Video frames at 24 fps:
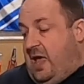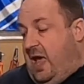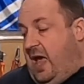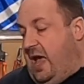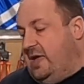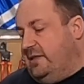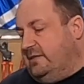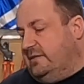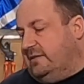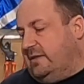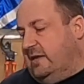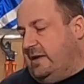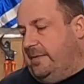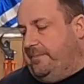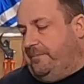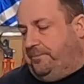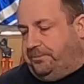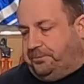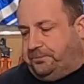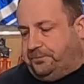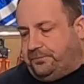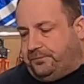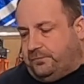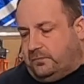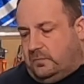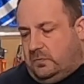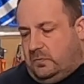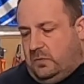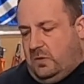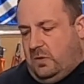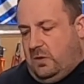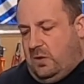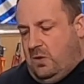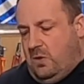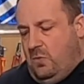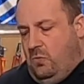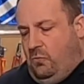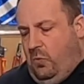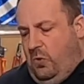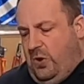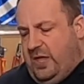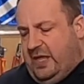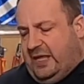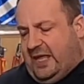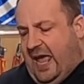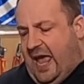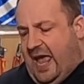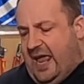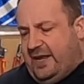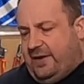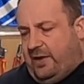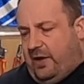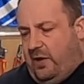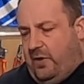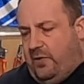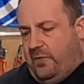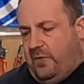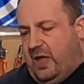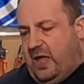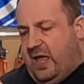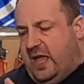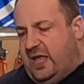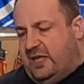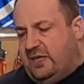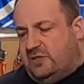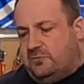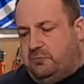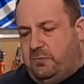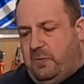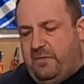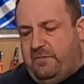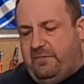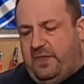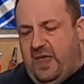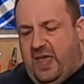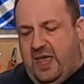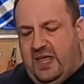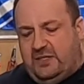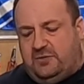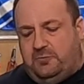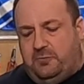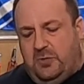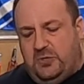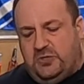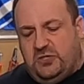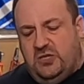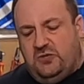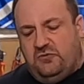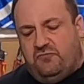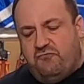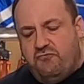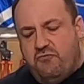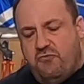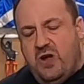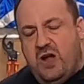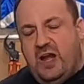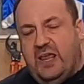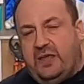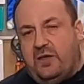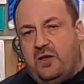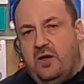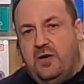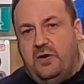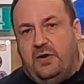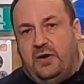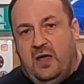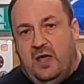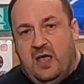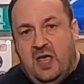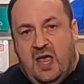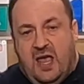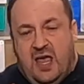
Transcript: And um, what you can do is with this, which is really good,